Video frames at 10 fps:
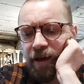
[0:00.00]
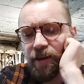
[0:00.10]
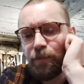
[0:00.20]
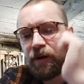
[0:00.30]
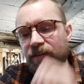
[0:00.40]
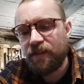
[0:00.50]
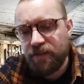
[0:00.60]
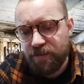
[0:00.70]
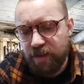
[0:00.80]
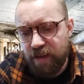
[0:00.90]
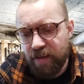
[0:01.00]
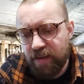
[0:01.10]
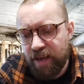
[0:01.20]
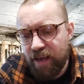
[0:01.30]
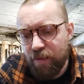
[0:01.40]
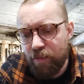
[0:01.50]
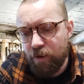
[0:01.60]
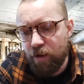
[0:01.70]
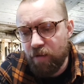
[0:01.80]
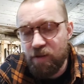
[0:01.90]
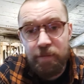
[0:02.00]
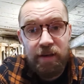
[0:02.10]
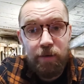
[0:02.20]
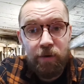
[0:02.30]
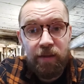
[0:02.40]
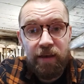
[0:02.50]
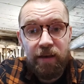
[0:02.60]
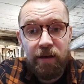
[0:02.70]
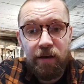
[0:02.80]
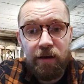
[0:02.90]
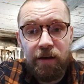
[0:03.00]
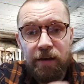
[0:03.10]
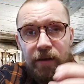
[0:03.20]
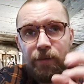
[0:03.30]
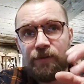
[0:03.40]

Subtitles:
I had an apprentice and he came to me with an